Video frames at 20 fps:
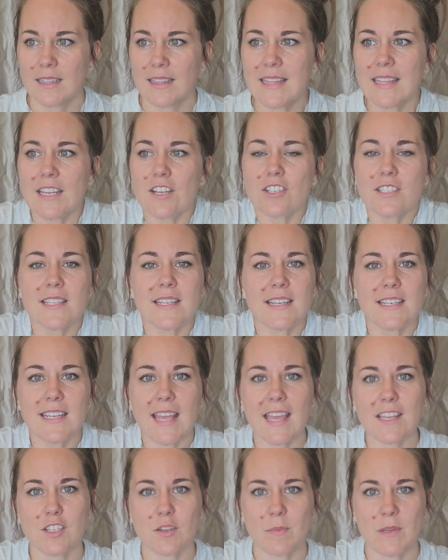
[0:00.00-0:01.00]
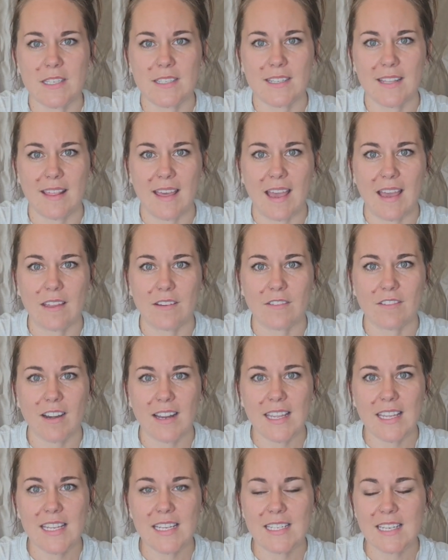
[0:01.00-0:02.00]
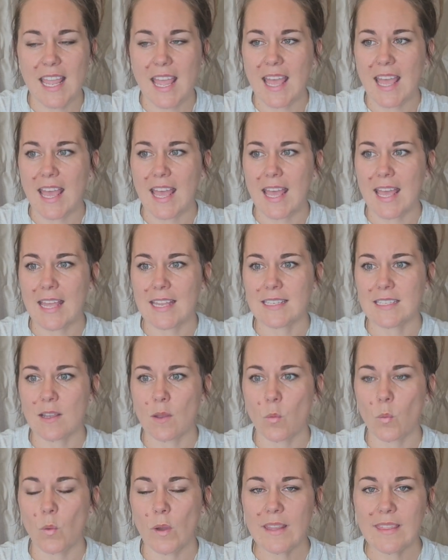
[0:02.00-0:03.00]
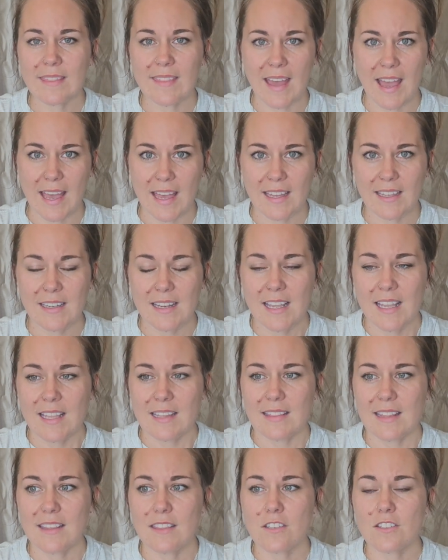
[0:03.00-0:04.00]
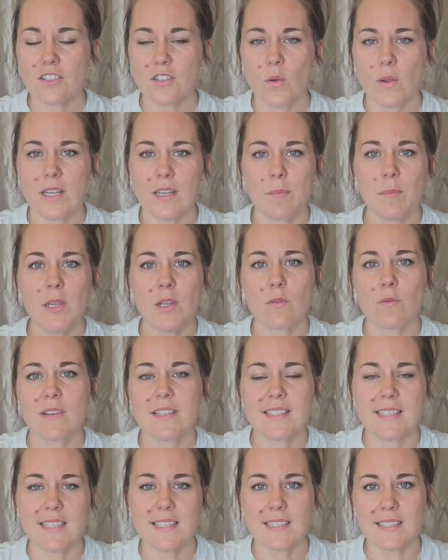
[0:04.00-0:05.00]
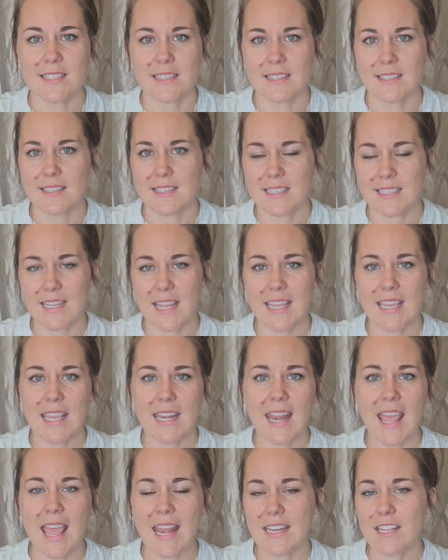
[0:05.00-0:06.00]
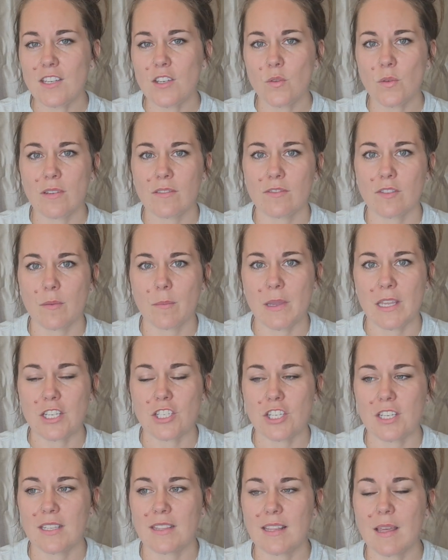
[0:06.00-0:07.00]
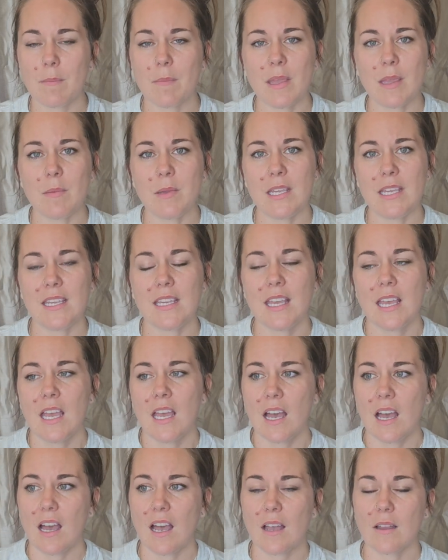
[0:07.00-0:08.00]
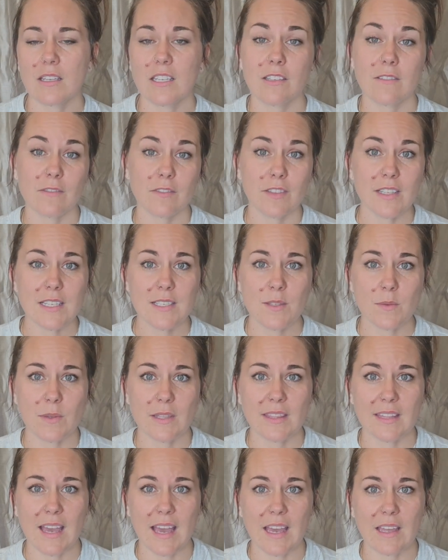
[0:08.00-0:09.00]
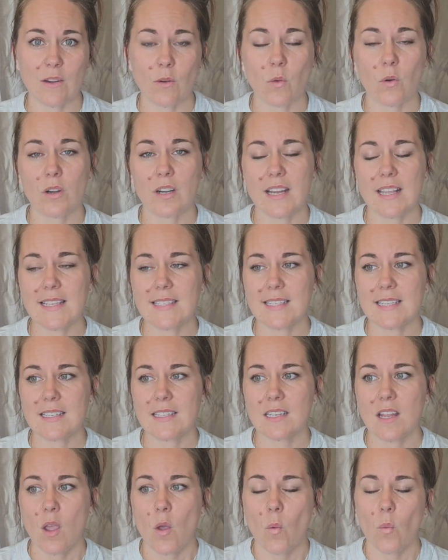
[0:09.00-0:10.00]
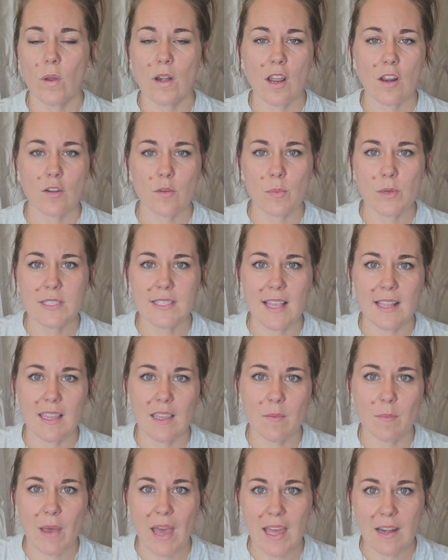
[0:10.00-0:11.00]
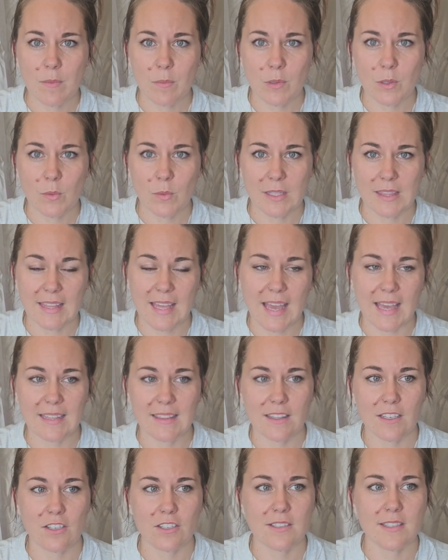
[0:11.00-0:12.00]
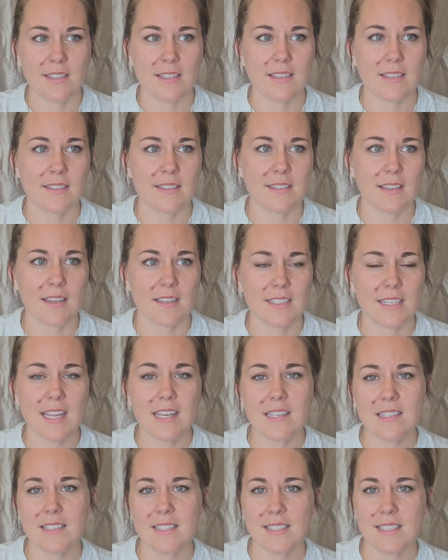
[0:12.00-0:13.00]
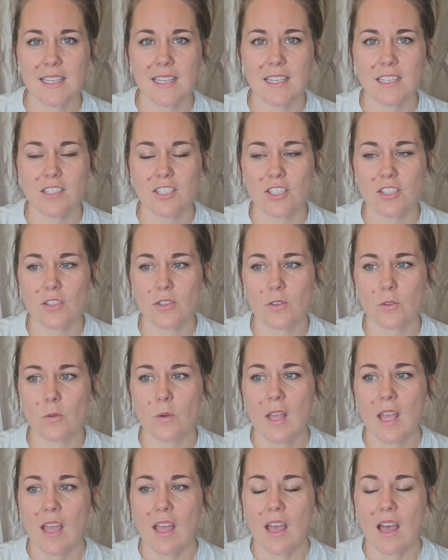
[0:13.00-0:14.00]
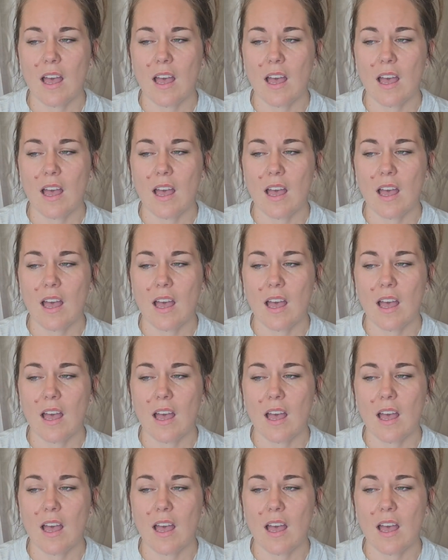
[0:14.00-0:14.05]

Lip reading: there's an attachment to that, right? And with that, then there's going to be a resistance to take in any new information that maybe conflicts with that, or isn't 100% compatible with that. There's this tendency to